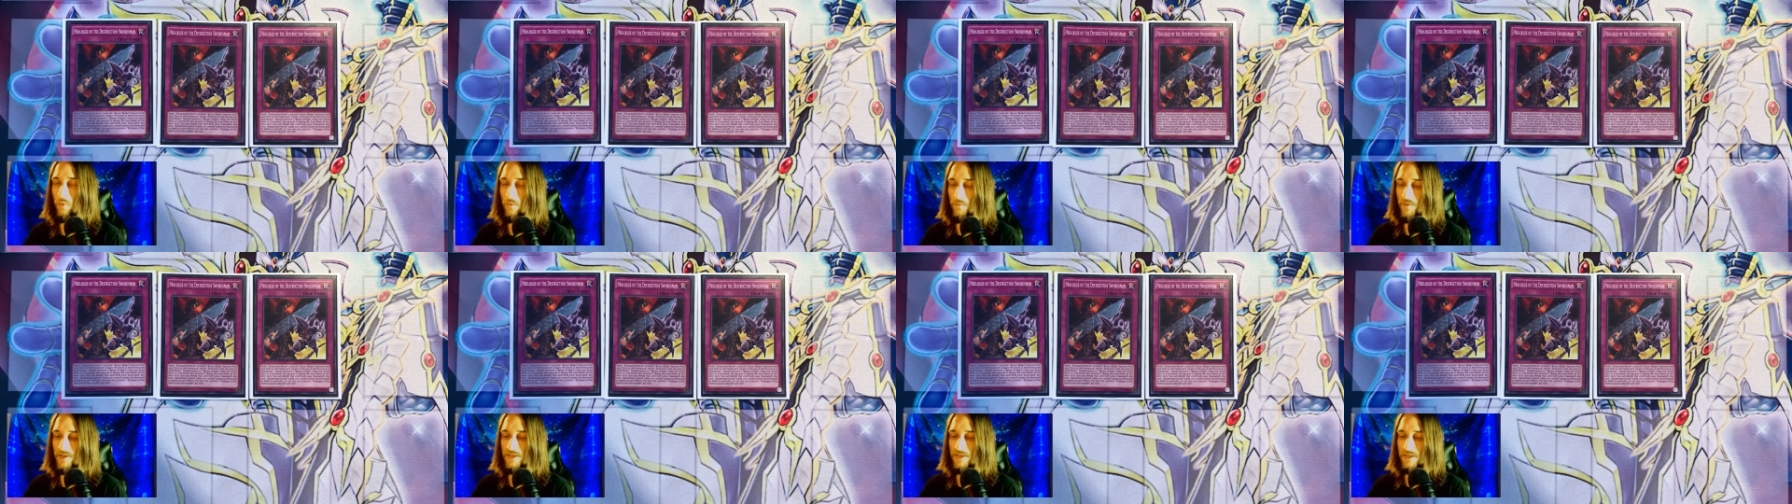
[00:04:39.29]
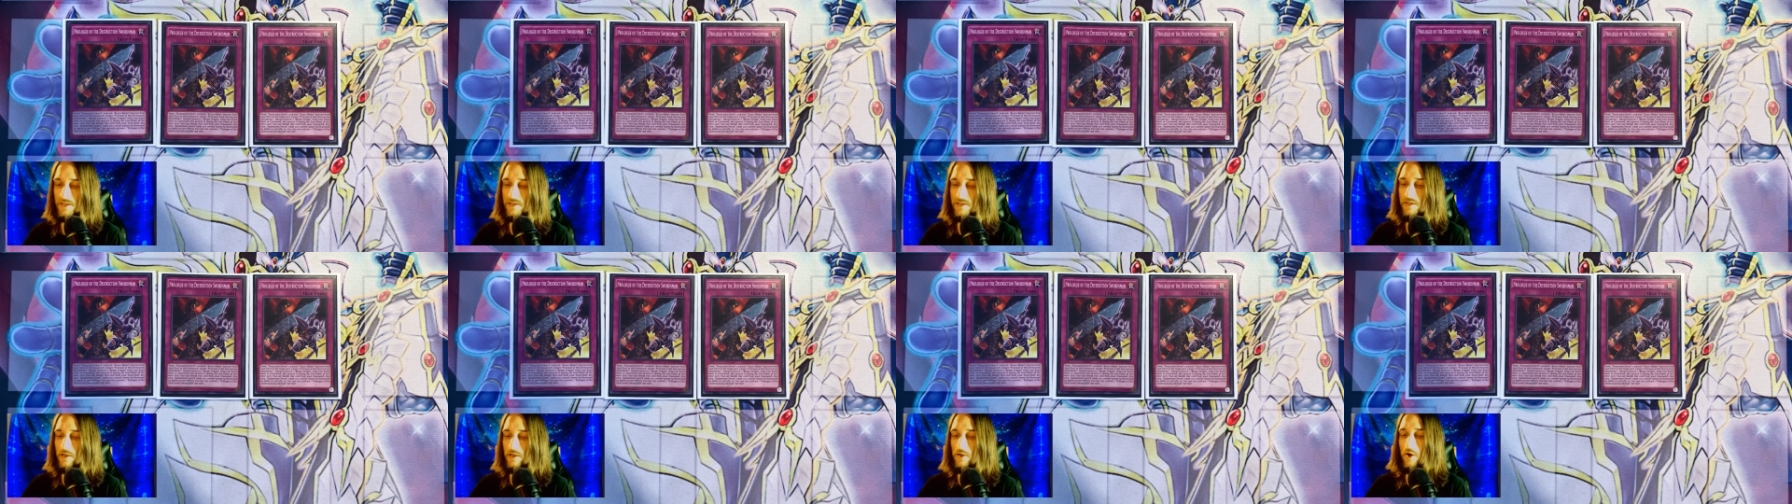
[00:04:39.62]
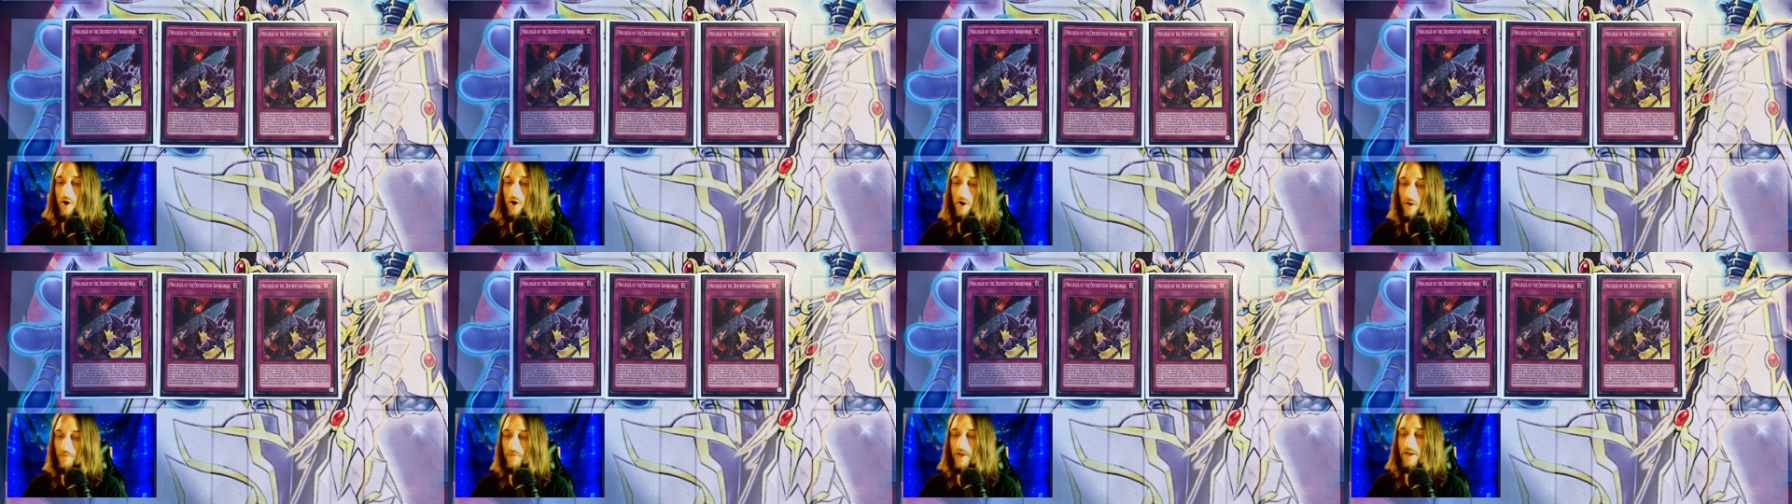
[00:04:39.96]
this is the
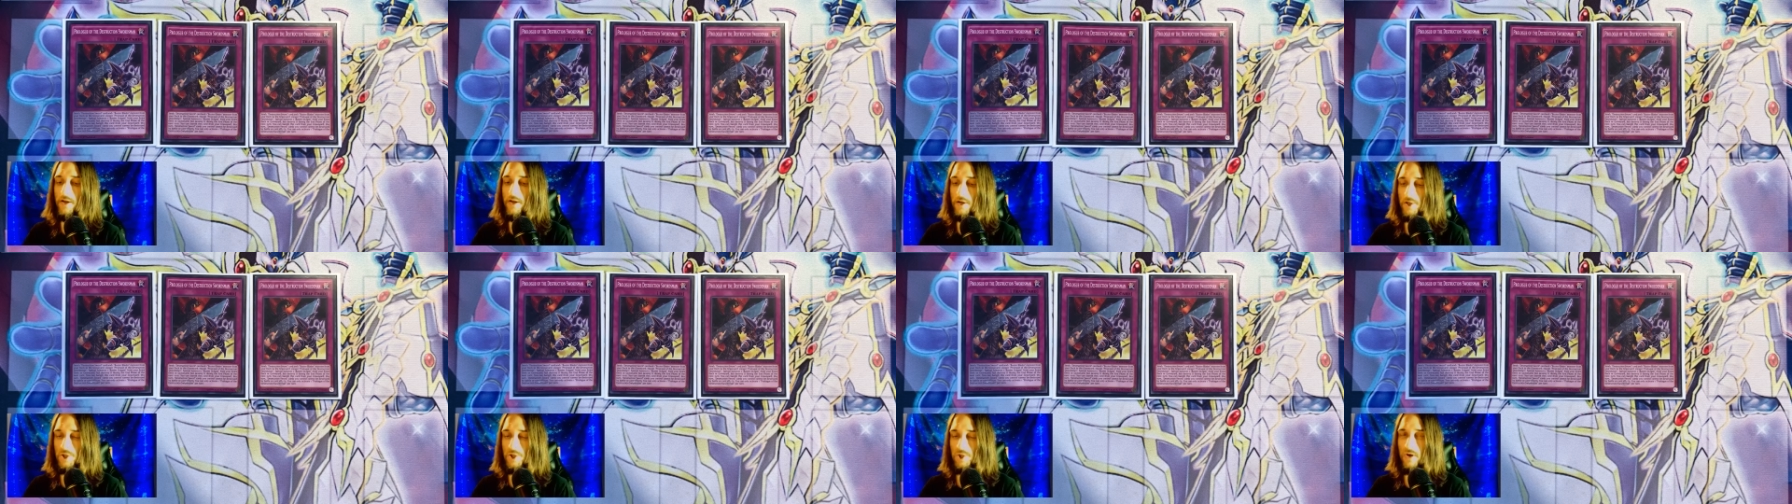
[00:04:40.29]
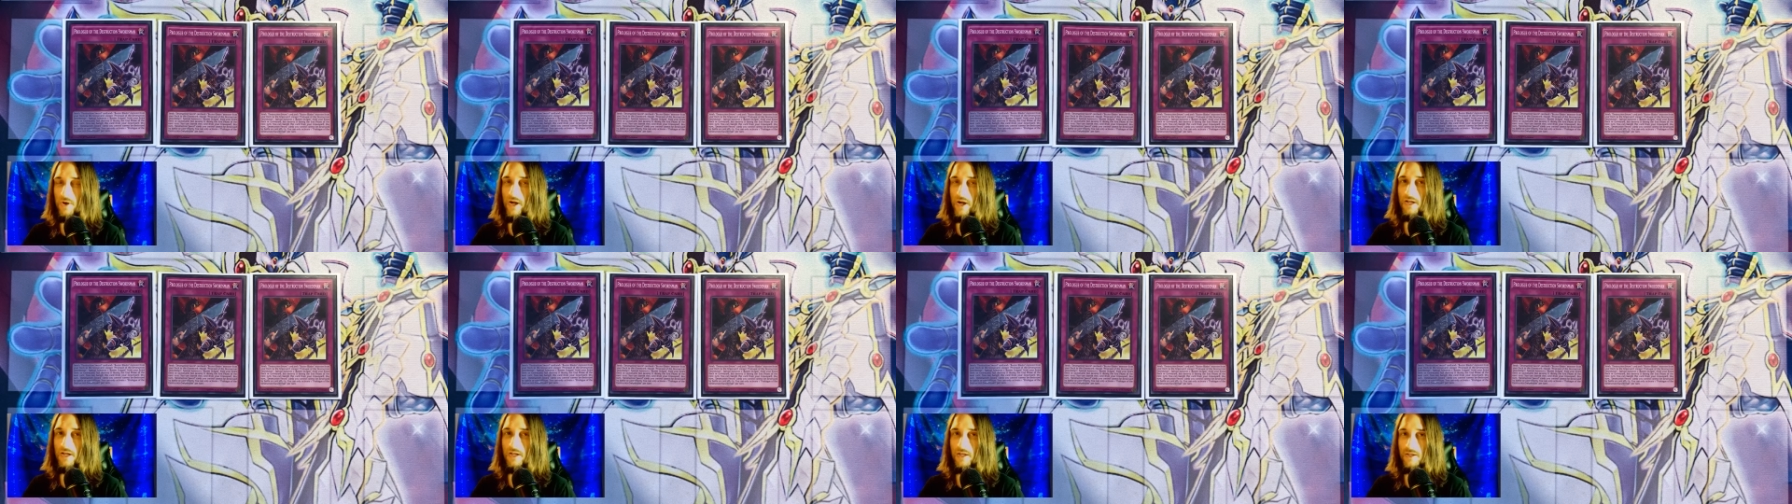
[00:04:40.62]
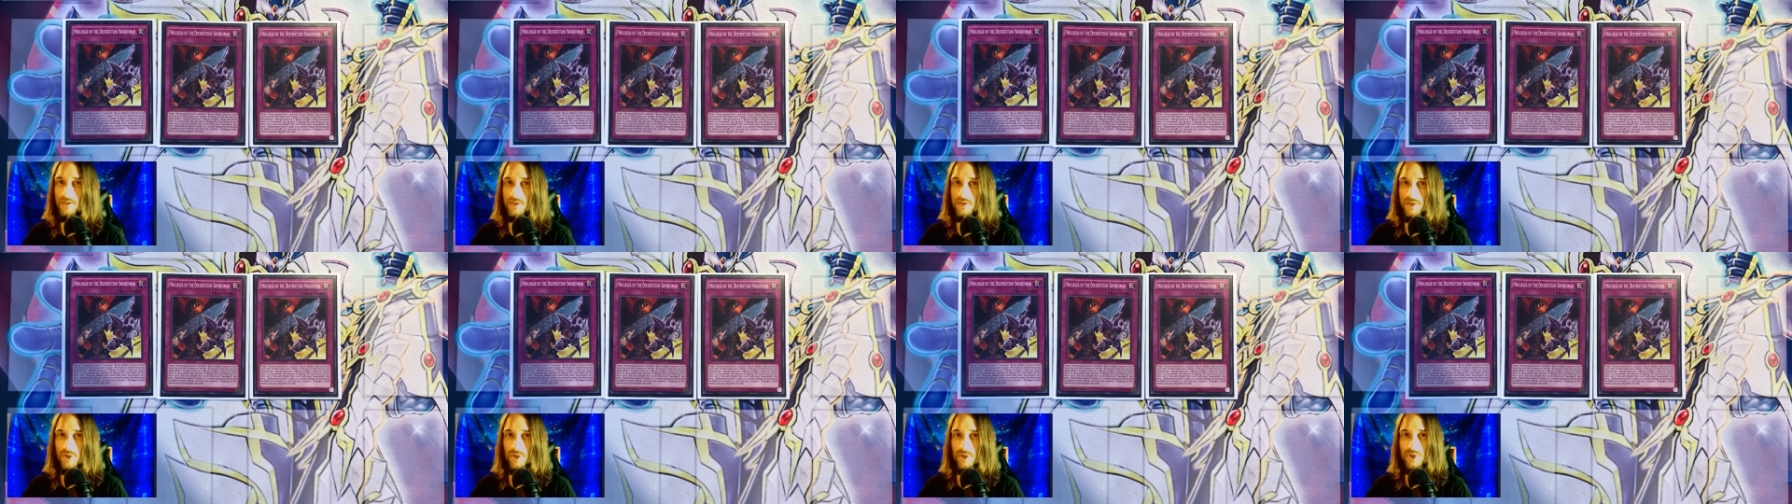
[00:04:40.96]
card that you're trying to
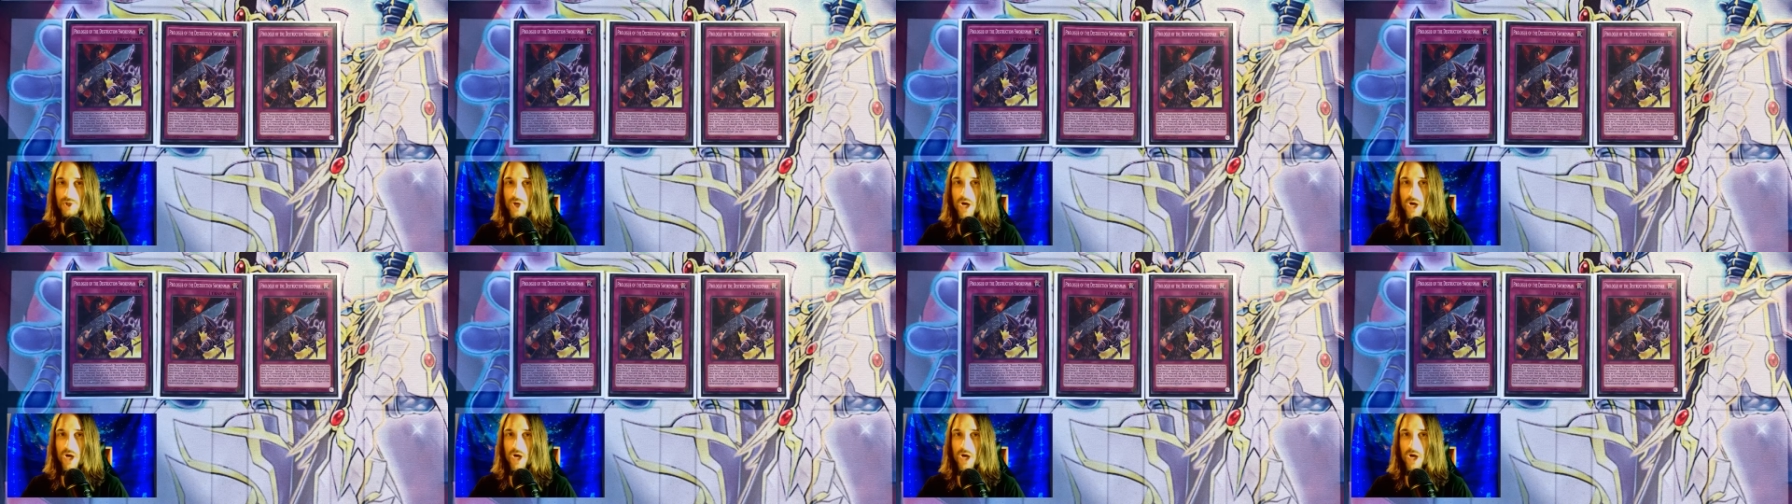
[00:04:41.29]
search